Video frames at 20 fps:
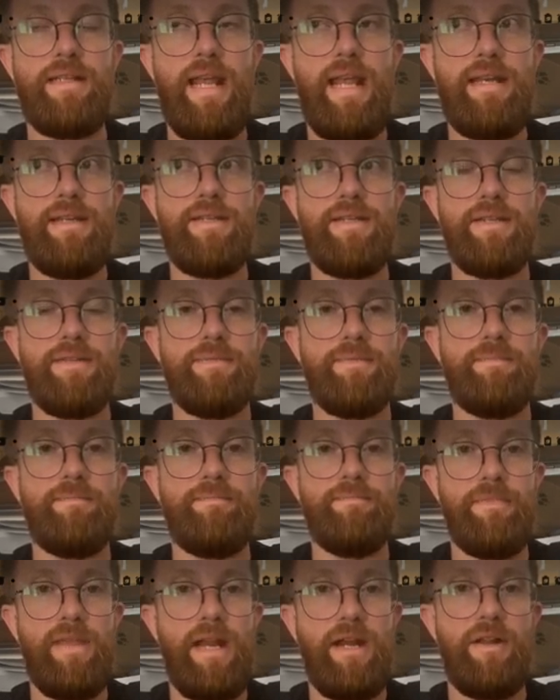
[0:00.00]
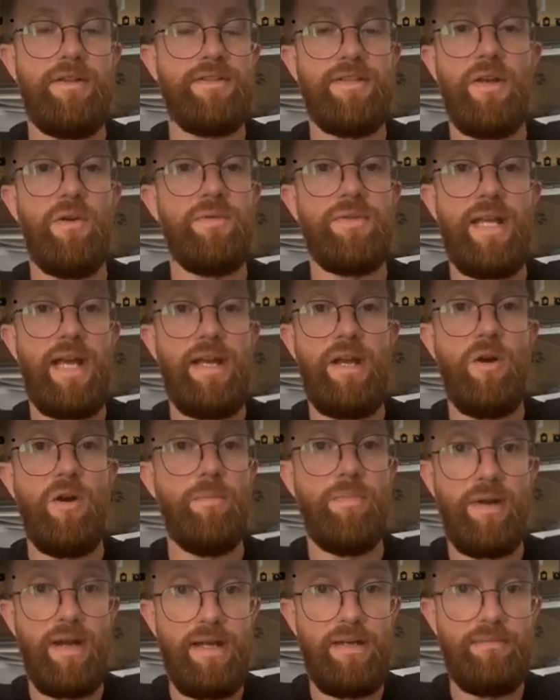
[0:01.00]
they don't sell
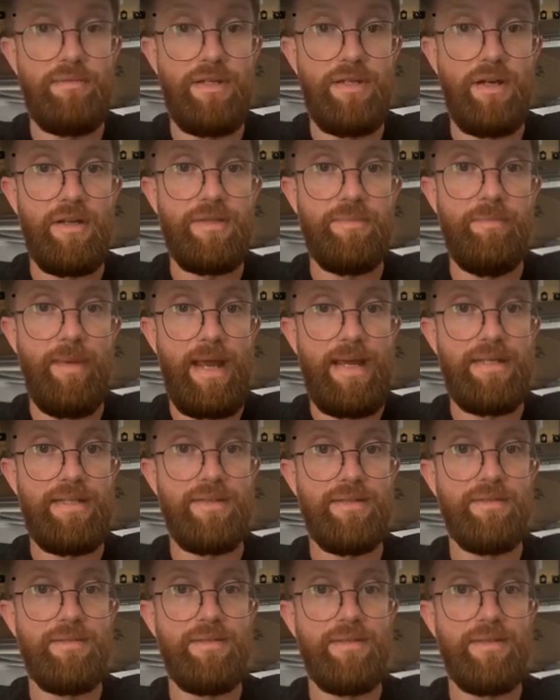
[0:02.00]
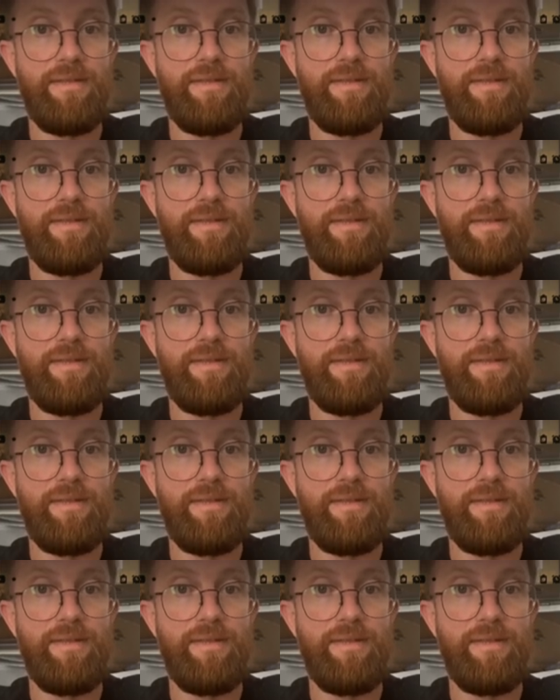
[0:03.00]
day-old bread. You know, it's baked